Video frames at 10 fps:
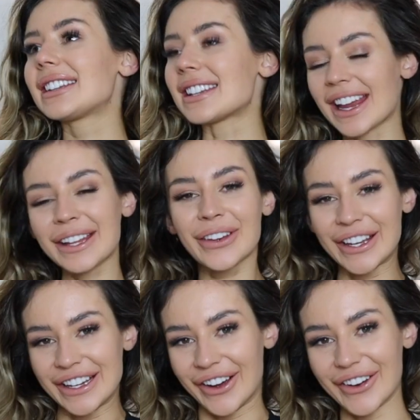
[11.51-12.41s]
Today's
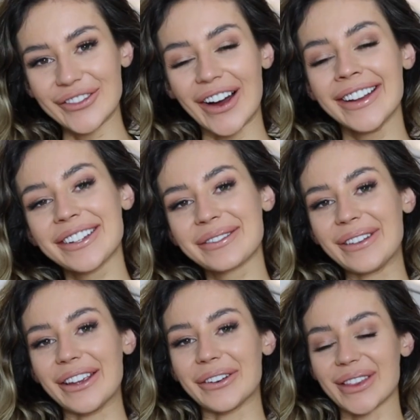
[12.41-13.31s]
video might just
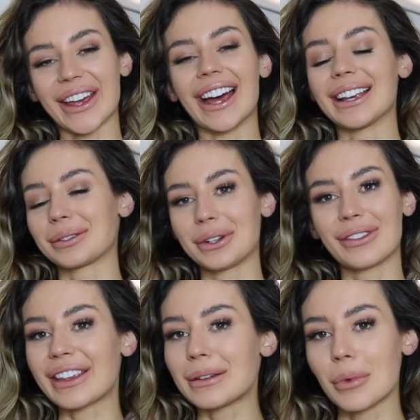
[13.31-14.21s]
be up there as one
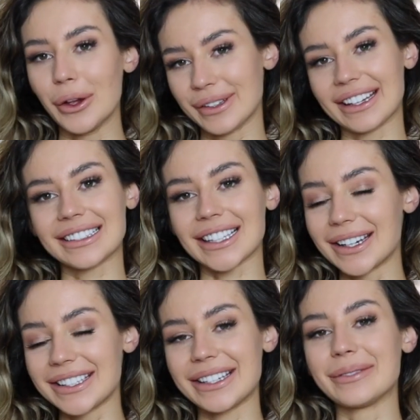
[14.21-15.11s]
of the most
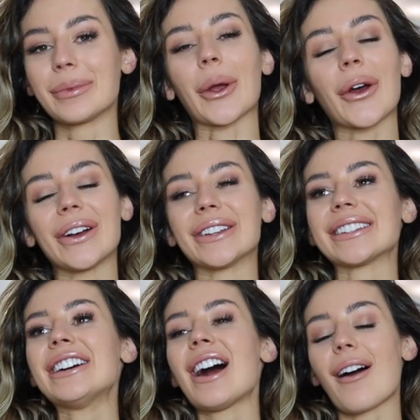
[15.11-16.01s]
exciting because
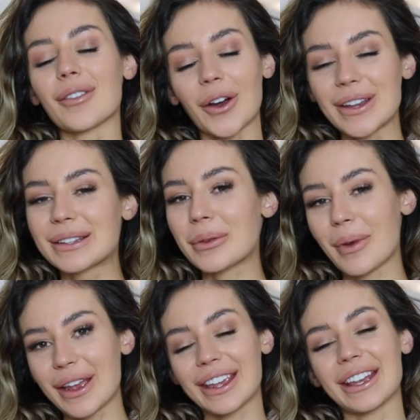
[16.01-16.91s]
I'm going to be
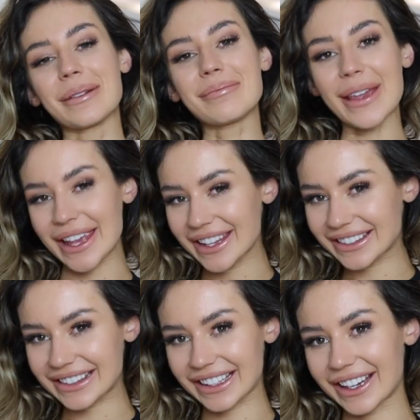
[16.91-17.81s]
making a
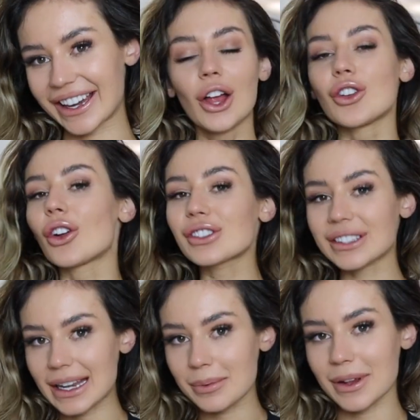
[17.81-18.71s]
pizza. Not just
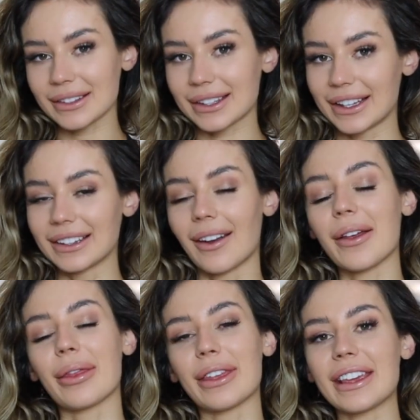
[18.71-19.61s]
any pizza,
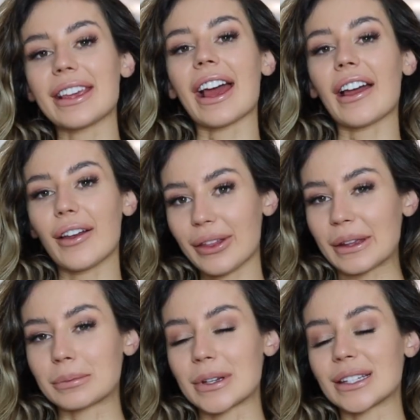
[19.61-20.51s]
like the
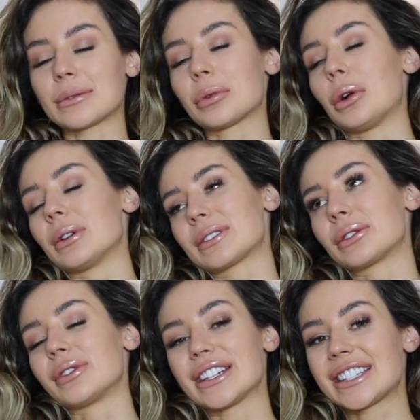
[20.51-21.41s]
healthiest pizza, but also
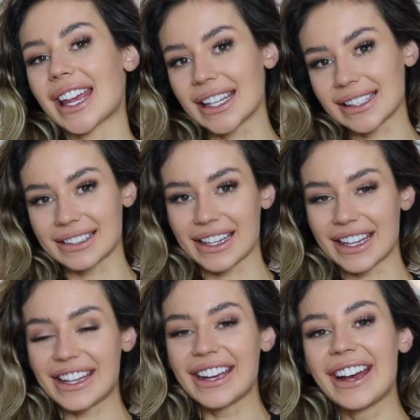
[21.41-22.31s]
really
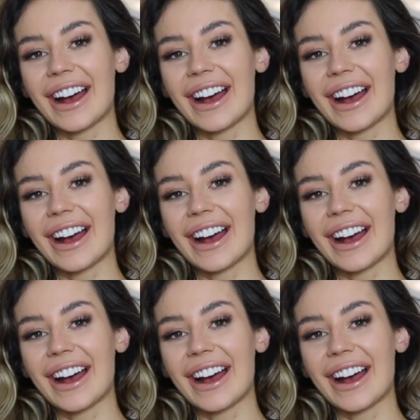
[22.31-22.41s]
tasty.